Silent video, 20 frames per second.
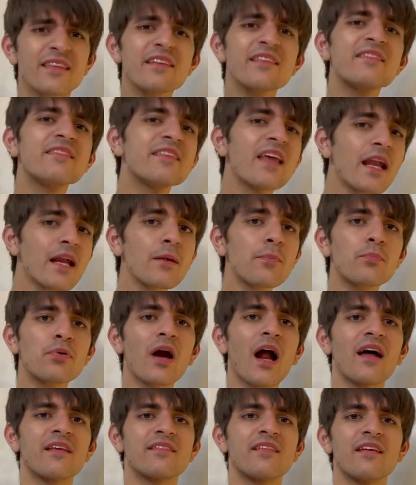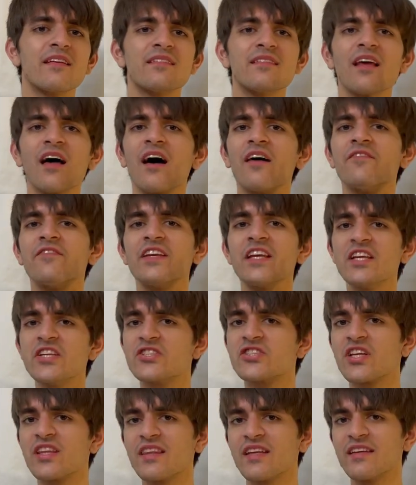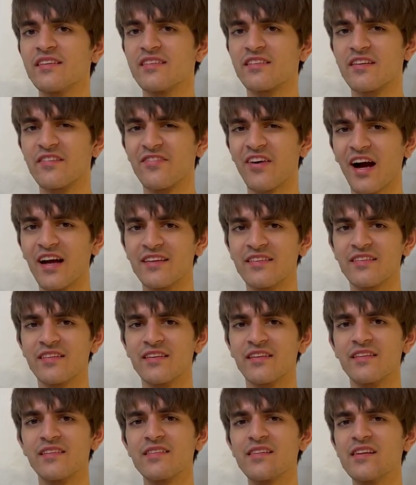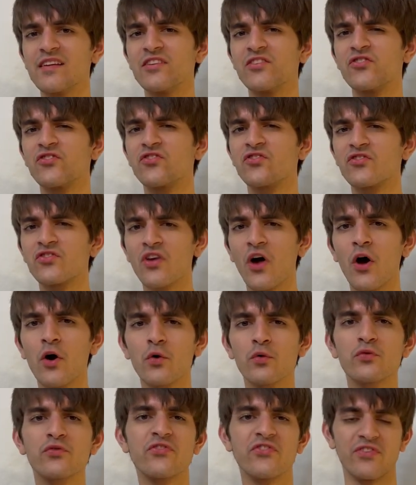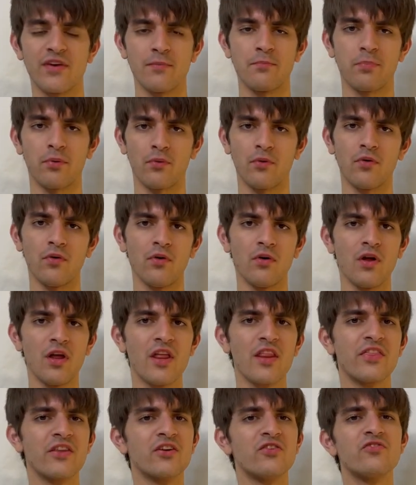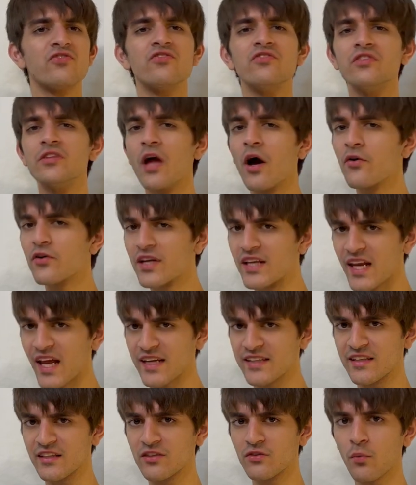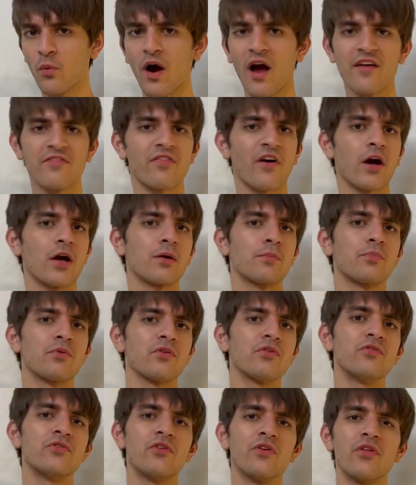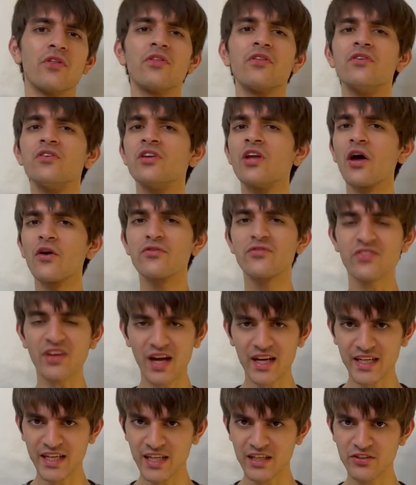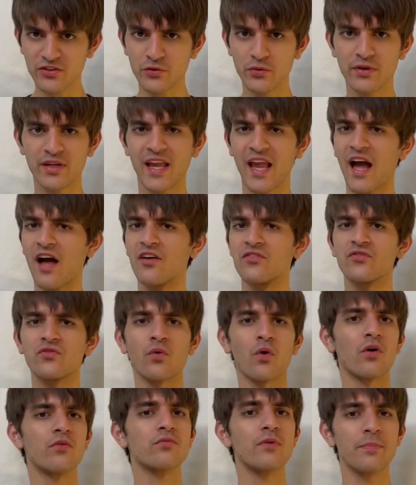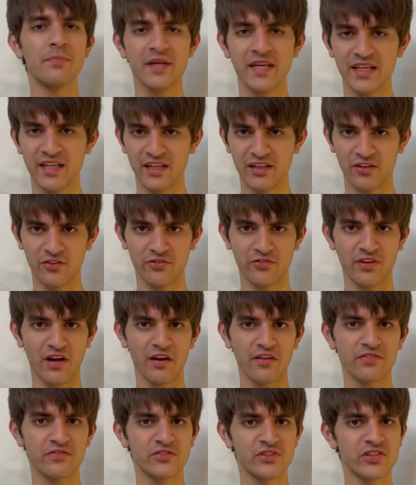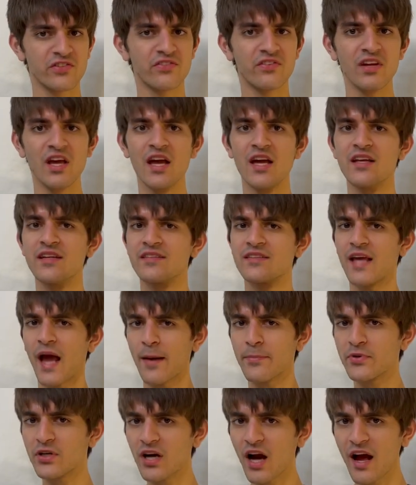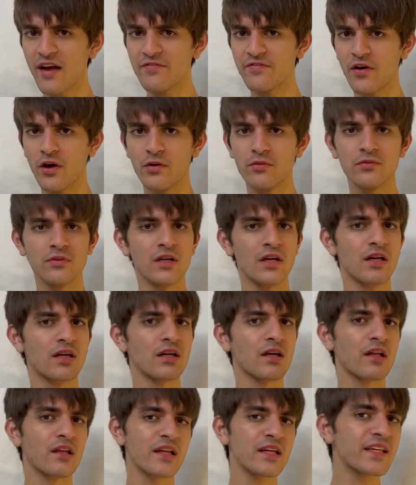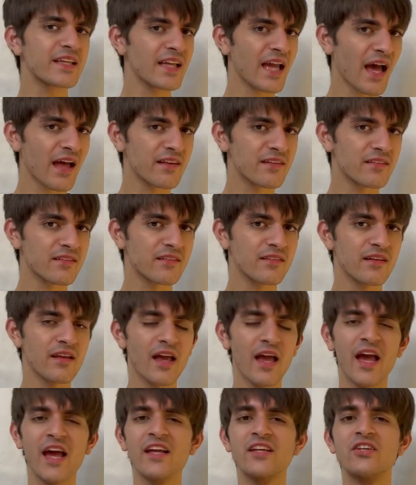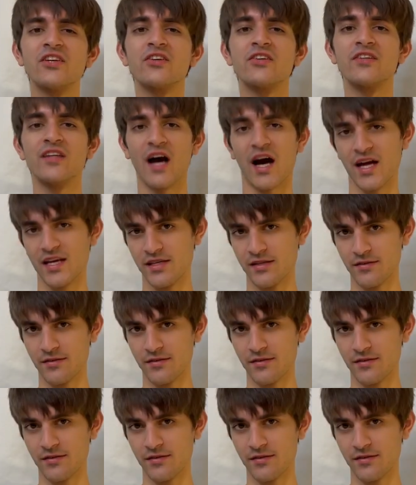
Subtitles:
setup process of each of these devices is so simple. There's no connecting to Wi-Fi or Bluetooth, no signing into accounts or repeating yourself. Just tap your iPhone, click yes, and you're done.